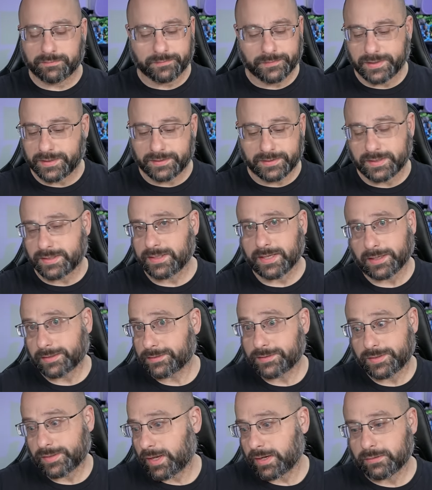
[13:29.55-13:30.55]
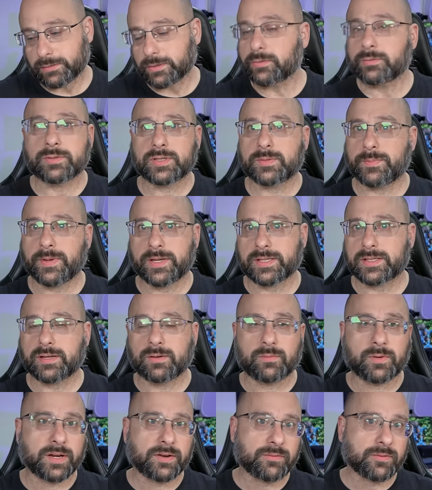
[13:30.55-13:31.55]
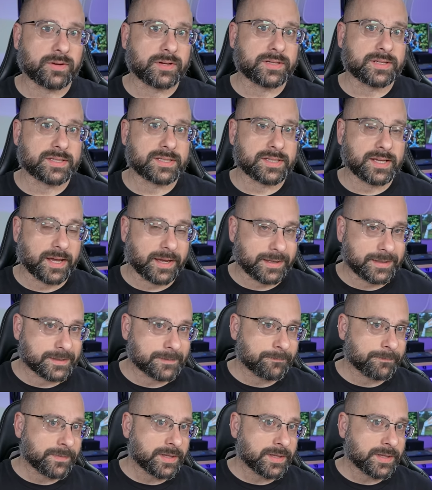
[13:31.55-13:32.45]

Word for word: it detects, I don't know, just based on whatever it decides.